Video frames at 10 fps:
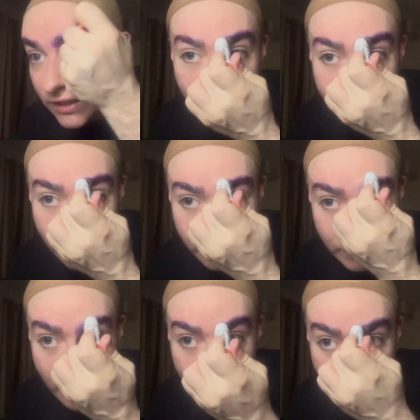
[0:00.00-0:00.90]
I've found that
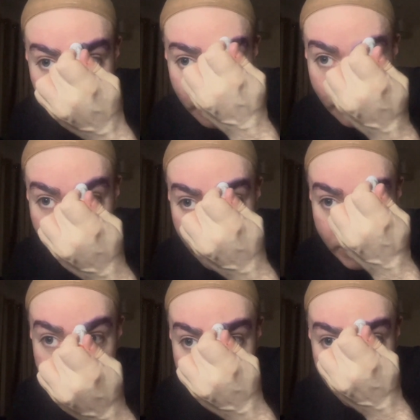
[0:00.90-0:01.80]
my problem area
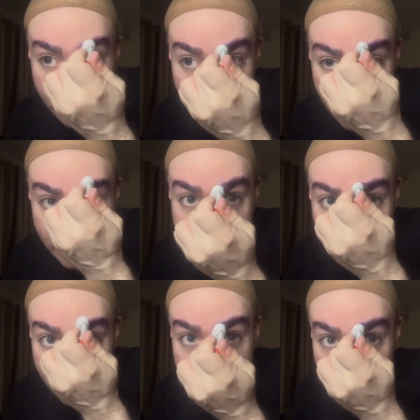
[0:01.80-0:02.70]
is usually in the
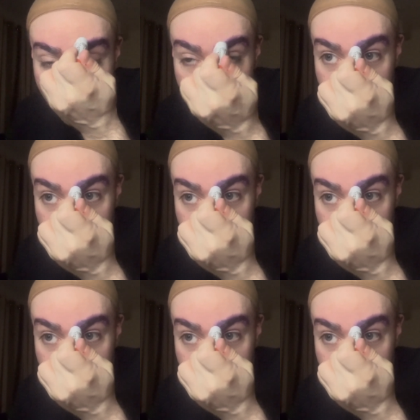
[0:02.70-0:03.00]
center.